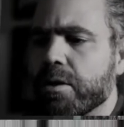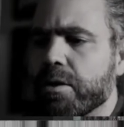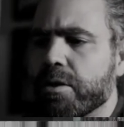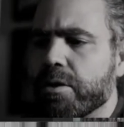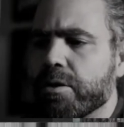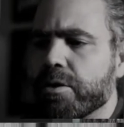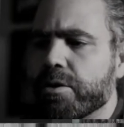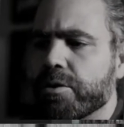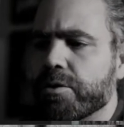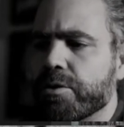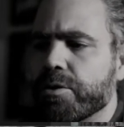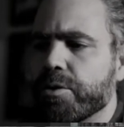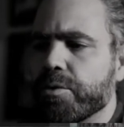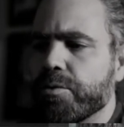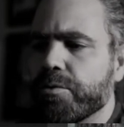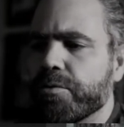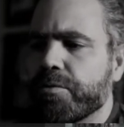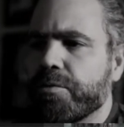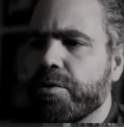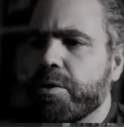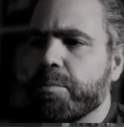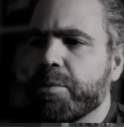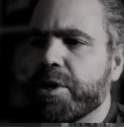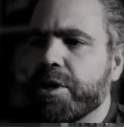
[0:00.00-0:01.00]
So
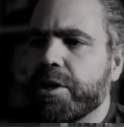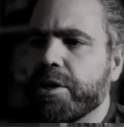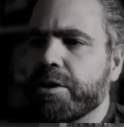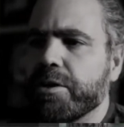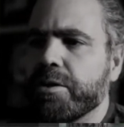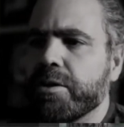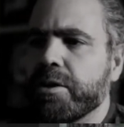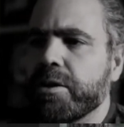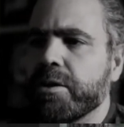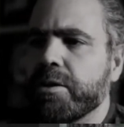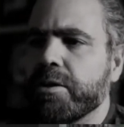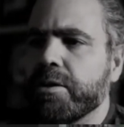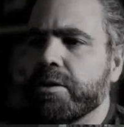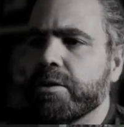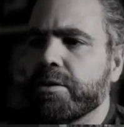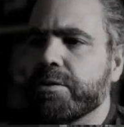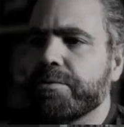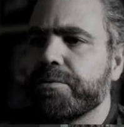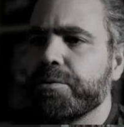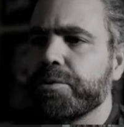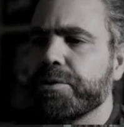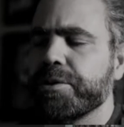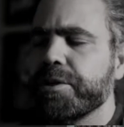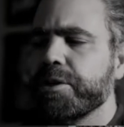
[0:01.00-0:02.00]
from here, the
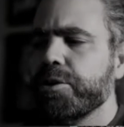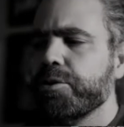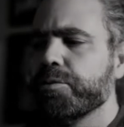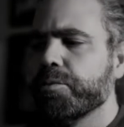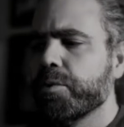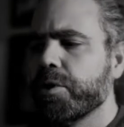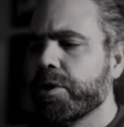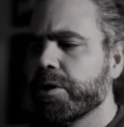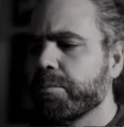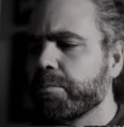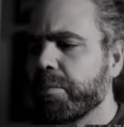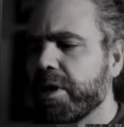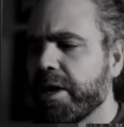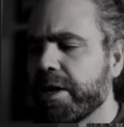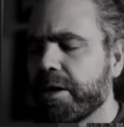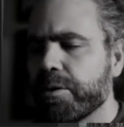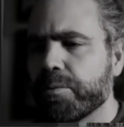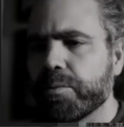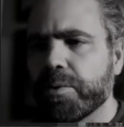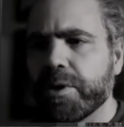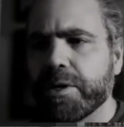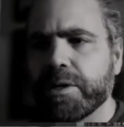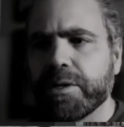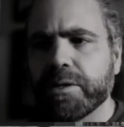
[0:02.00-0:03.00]
first thing you want in black and
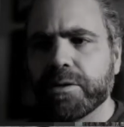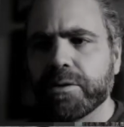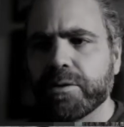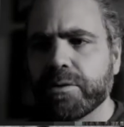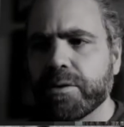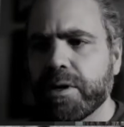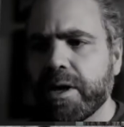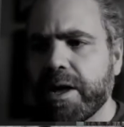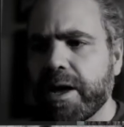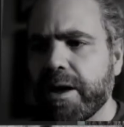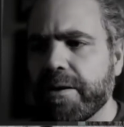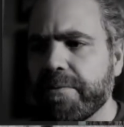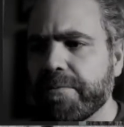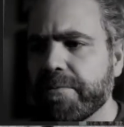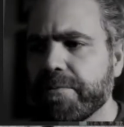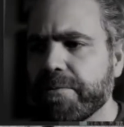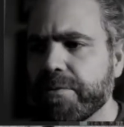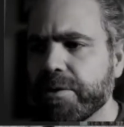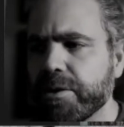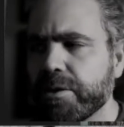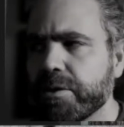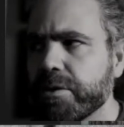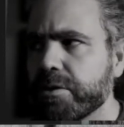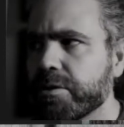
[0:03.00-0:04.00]
white is have
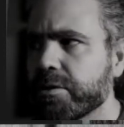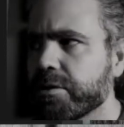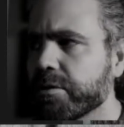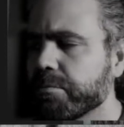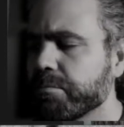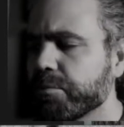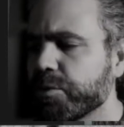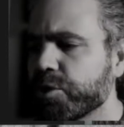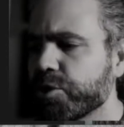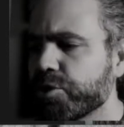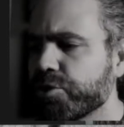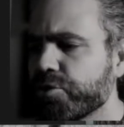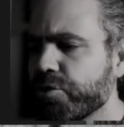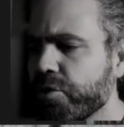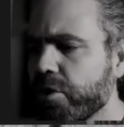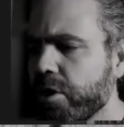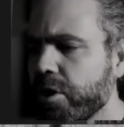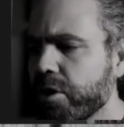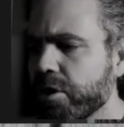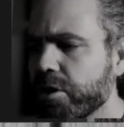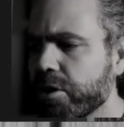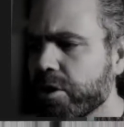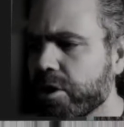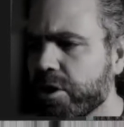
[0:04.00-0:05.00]
some
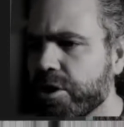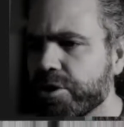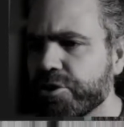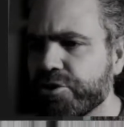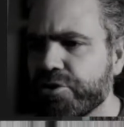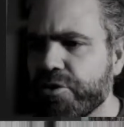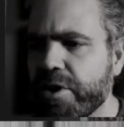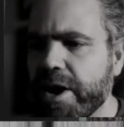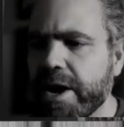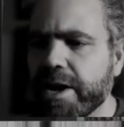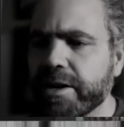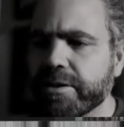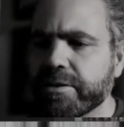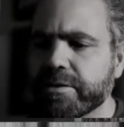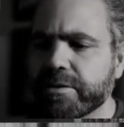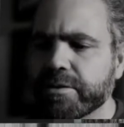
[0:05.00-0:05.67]
strong contrast.